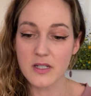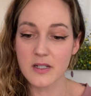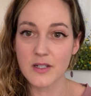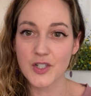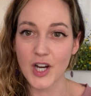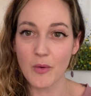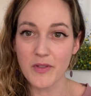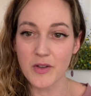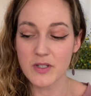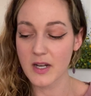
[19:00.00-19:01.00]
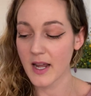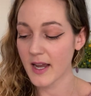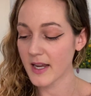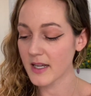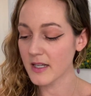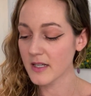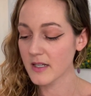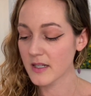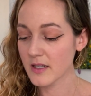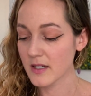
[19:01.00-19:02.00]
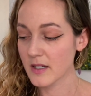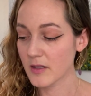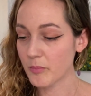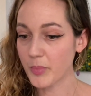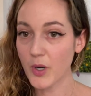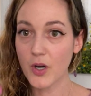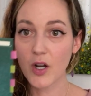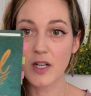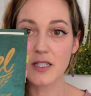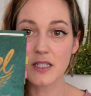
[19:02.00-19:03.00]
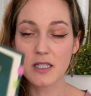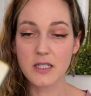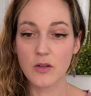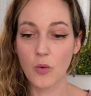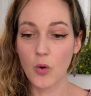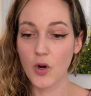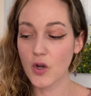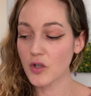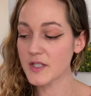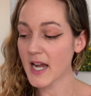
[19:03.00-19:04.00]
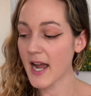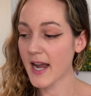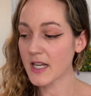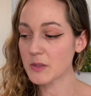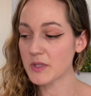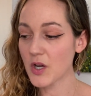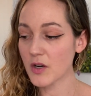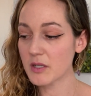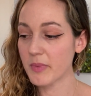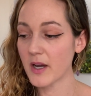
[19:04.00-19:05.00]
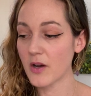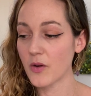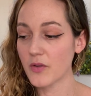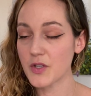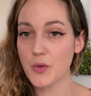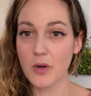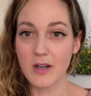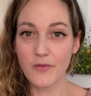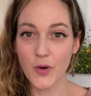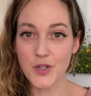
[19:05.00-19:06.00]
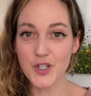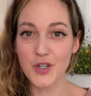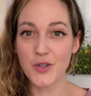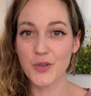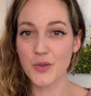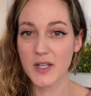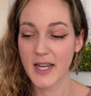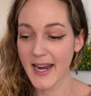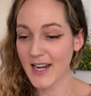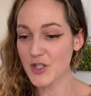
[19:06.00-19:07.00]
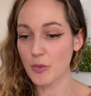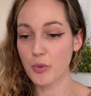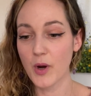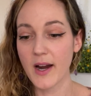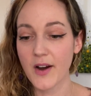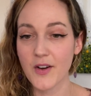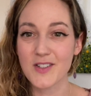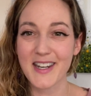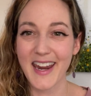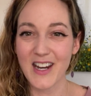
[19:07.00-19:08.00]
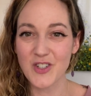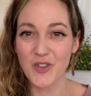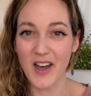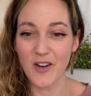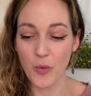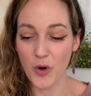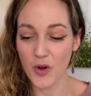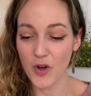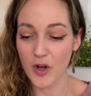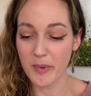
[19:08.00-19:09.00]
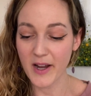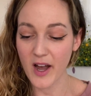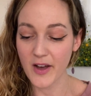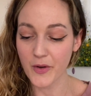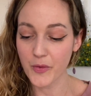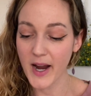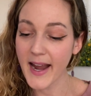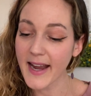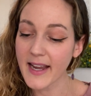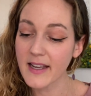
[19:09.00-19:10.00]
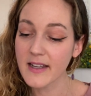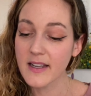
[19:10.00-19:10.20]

to share with you today. Books, oracle decks, we talked about the Doreen Virtue, Angel Prayers, and Angel Guide Oracle by Kyle Gray.